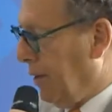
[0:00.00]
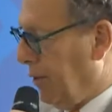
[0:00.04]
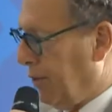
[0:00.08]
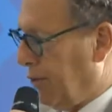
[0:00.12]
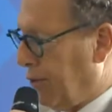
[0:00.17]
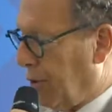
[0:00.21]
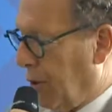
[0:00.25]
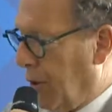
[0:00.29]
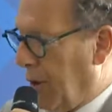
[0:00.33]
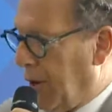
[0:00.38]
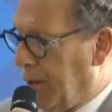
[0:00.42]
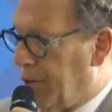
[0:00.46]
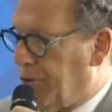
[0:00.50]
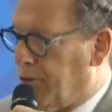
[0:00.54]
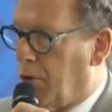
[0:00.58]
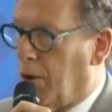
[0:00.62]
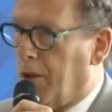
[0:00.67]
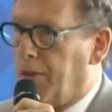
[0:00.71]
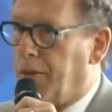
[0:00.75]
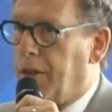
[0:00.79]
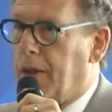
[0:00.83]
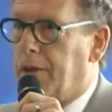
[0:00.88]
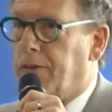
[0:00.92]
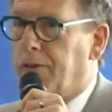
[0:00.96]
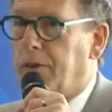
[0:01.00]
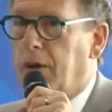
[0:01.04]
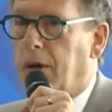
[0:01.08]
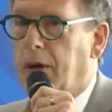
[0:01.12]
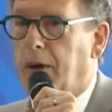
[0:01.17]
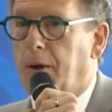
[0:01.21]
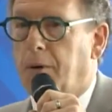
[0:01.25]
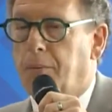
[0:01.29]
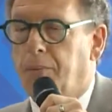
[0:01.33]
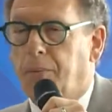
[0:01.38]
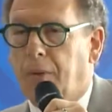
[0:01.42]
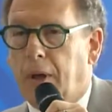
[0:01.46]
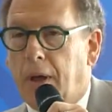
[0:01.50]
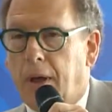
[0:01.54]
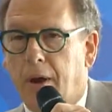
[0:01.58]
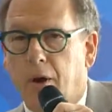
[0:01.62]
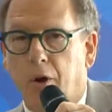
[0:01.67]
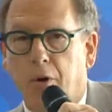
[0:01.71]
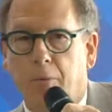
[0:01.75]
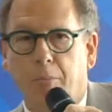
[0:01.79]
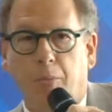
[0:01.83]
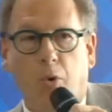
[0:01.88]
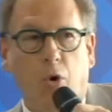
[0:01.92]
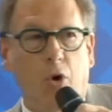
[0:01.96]
So I saw that
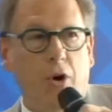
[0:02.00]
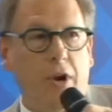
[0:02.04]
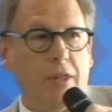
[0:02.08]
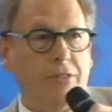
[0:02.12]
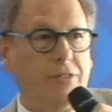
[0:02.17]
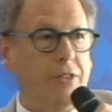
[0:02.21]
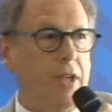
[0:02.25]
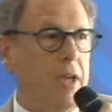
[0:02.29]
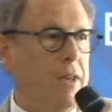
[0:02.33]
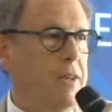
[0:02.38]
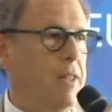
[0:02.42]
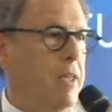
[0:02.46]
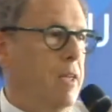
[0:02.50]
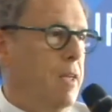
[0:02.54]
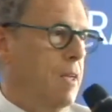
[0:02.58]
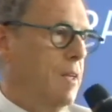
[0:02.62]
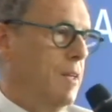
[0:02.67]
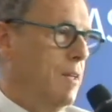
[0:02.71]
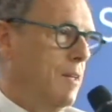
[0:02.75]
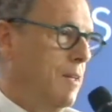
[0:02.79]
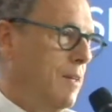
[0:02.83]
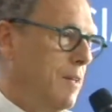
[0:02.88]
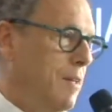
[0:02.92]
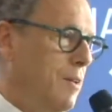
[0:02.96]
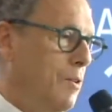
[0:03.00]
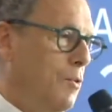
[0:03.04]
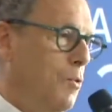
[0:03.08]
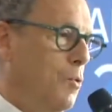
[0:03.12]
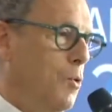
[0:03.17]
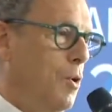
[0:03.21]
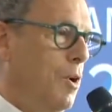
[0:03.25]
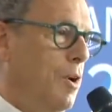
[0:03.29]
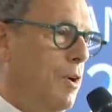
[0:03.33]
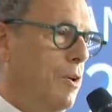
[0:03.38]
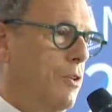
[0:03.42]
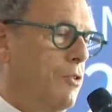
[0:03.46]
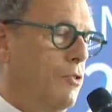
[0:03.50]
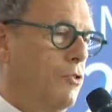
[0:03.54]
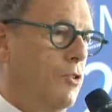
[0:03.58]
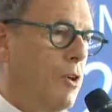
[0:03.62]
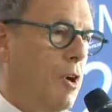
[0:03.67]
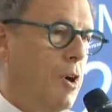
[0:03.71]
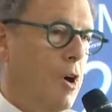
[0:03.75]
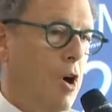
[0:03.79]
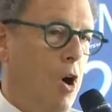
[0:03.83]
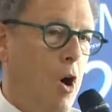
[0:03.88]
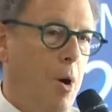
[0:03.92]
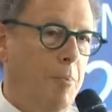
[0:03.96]
Air Mauritanie was
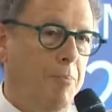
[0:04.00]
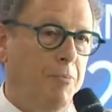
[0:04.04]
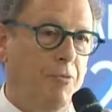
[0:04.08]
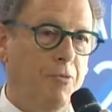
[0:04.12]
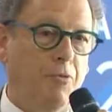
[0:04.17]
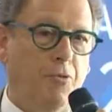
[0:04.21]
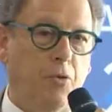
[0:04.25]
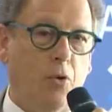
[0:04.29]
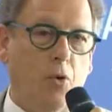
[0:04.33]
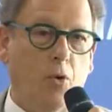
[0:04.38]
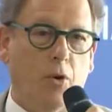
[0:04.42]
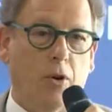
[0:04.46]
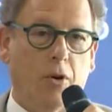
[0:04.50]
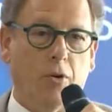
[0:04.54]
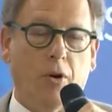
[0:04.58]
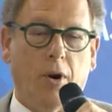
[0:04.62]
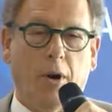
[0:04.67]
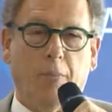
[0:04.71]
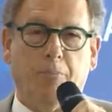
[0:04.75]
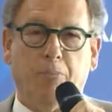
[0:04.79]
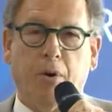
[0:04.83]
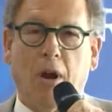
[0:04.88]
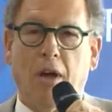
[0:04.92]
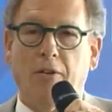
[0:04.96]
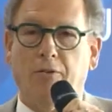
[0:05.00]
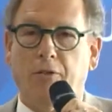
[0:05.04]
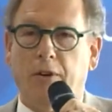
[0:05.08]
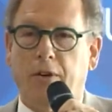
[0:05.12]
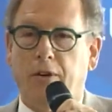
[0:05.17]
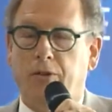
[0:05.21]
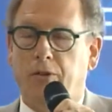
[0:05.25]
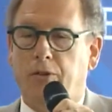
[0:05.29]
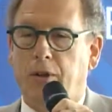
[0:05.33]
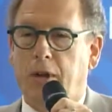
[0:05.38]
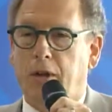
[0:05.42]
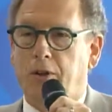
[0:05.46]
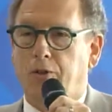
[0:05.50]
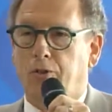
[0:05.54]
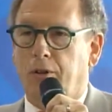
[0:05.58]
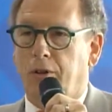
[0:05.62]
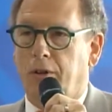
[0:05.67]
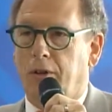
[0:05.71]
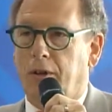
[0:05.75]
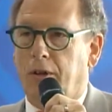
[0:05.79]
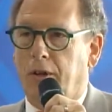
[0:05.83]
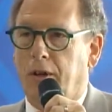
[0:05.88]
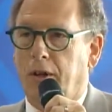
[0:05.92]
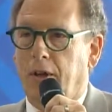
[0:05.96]
up for privatization.
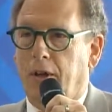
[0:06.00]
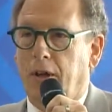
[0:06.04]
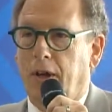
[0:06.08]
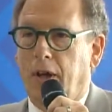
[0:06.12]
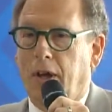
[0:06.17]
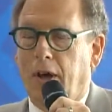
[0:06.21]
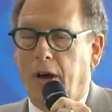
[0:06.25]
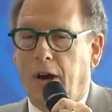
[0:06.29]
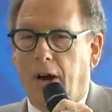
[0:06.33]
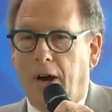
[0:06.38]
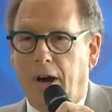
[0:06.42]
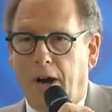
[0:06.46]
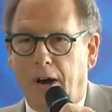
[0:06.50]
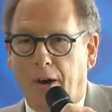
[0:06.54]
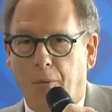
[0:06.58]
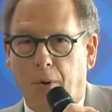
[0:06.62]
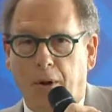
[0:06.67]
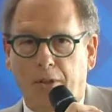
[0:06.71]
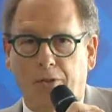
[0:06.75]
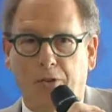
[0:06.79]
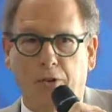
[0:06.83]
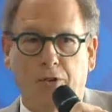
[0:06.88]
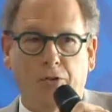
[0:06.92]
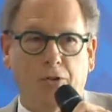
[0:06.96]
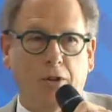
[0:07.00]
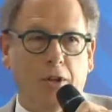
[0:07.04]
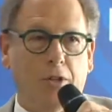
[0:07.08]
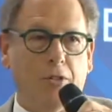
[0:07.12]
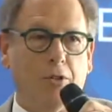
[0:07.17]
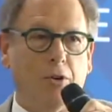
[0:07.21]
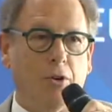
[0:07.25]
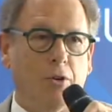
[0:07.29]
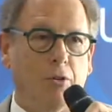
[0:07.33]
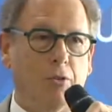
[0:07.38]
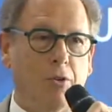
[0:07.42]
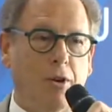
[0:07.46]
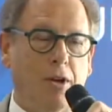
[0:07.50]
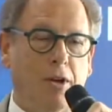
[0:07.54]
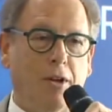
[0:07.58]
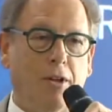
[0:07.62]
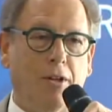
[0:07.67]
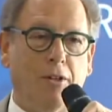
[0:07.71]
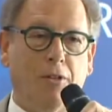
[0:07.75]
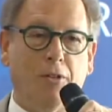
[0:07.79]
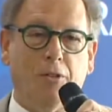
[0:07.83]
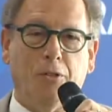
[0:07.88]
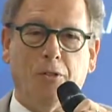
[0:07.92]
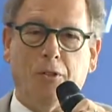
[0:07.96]
I went to see
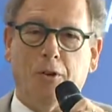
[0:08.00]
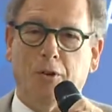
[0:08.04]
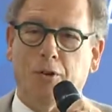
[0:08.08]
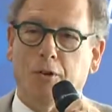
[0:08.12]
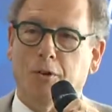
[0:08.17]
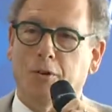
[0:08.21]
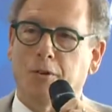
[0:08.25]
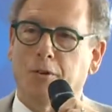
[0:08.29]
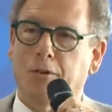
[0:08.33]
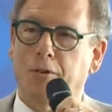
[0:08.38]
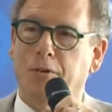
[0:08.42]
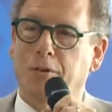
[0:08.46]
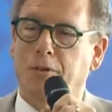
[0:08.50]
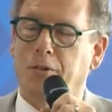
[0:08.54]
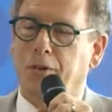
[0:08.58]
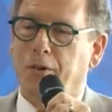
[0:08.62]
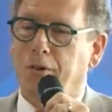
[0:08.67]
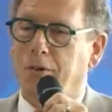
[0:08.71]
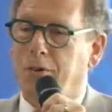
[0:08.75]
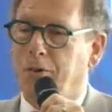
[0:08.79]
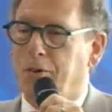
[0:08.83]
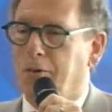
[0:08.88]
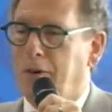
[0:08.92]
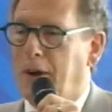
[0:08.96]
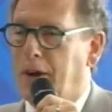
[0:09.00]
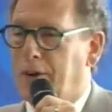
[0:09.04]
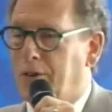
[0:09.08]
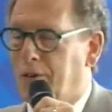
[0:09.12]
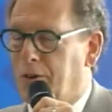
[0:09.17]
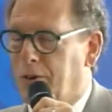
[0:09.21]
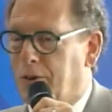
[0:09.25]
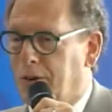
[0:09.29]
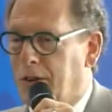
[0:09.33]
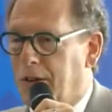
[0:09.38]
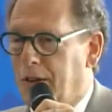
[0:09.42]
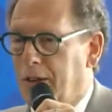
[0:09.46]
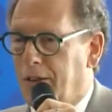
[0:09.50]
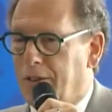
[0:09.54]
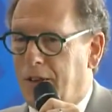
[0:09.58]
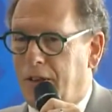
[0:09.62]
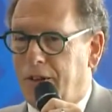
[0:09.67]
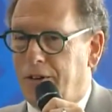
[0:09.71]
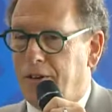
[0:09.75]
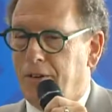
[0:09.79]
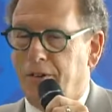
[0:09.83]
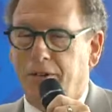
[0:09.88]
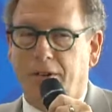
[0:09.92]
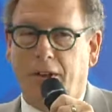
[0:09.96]
their director. They
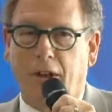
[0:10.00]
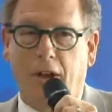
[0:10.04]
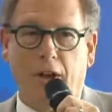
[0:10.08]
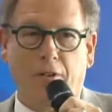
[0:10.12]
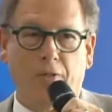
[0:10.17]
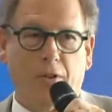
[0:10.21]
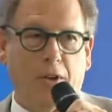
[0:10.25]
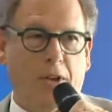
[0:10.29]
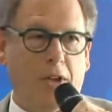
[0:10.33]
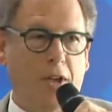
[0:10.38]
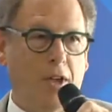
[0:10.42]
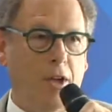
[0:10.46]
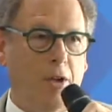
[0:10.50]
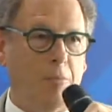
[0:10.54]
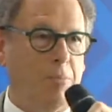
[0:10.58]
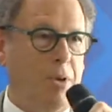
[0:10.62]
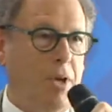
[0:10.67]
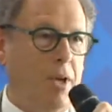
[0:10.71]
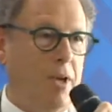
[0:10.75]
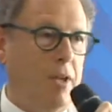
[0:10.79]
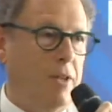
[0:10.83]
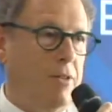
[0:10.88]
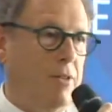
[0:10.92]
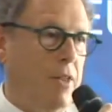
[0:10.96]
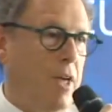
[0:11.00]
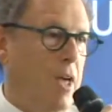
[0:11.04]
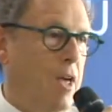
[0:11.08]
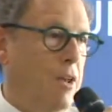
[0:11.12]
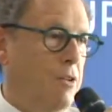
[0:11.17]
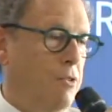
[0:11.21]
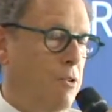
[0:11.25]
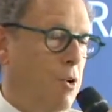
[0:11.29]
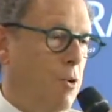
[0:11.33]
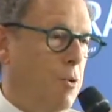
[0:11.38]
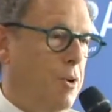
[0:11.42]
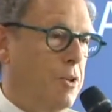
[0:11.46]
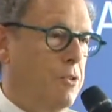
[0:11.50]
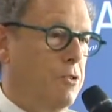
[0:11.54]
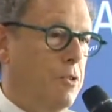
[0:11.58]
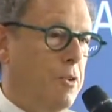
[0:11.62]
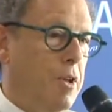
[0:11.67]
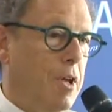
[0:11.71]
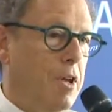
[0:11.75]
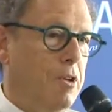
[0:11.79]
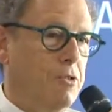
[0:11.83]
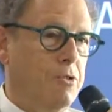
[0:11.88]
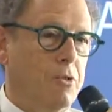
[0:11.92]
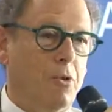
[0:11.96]
didn't have a campaign. They had no
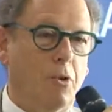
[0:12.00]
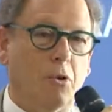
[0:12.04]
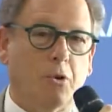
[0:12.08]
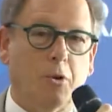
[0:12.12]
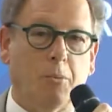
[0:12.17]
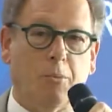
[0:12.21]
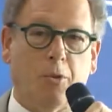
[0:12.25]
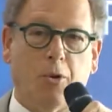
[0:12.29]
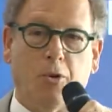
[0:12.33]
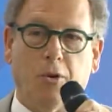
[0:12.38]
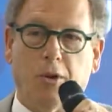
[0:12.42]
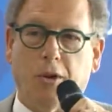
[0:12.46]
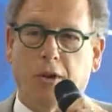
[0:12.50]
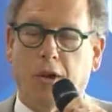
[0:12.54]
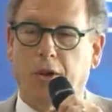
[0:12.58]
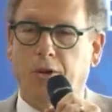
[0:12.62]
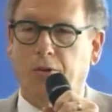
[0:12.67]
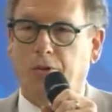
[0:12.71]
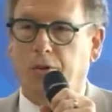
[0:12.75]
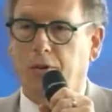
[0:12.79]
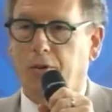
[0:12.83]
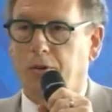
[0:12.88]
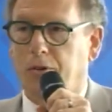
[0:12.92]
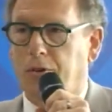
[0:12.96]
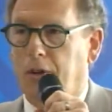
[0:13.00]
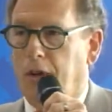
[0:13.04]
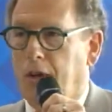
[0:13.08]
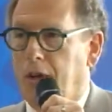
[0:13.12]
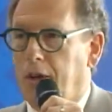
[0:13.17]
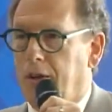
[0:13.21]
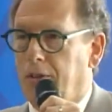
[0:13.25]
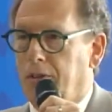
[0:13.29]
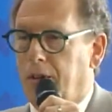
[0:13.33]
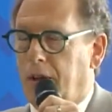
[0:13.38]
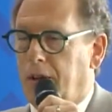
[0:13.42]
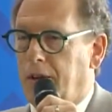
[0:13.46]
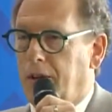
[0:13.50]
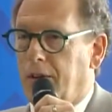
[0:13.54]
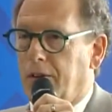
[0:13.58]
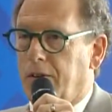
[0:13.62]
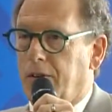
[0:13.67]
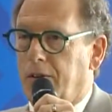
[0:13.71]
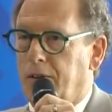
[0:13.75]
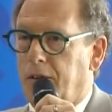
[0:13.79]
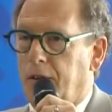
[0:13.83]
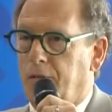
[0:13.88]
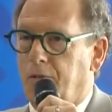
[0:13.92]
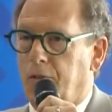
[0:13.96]
international communications. They
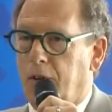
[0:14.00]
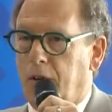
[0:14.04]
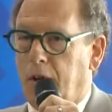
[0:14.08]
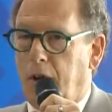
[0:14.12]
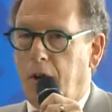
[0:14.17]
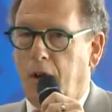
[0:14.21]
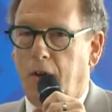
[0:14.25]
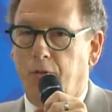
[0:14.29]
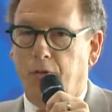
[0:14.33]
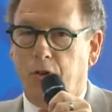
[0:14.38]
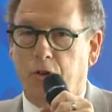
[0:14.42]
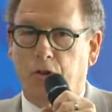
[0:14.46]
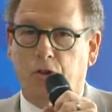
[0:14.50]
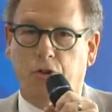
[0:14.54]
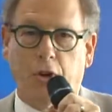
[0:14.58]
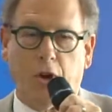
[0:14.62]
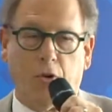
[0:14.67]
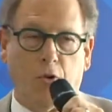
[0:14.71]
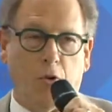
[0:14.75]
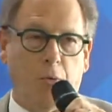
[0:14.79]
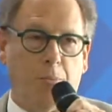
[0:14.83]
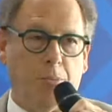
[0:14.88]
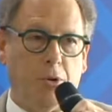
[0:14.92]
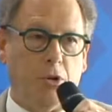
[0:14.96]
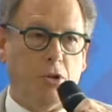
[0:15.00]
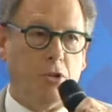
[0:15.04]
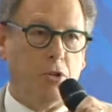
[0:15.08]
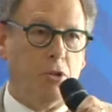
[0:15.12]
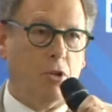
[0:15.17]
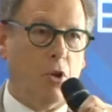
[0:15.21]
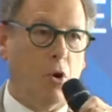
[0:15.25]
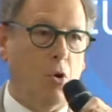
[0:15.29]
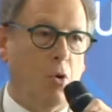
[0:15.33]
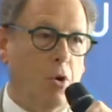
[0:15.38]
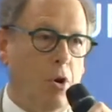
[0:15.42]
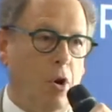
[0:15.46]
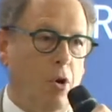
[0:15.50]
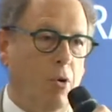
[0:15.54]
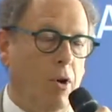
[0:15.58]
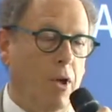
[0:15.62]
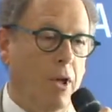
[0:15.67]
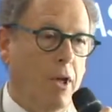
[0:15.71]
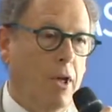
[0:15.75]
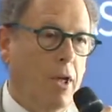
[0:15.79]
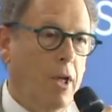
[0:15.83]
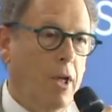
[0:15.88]
didn't even have a shareable logo.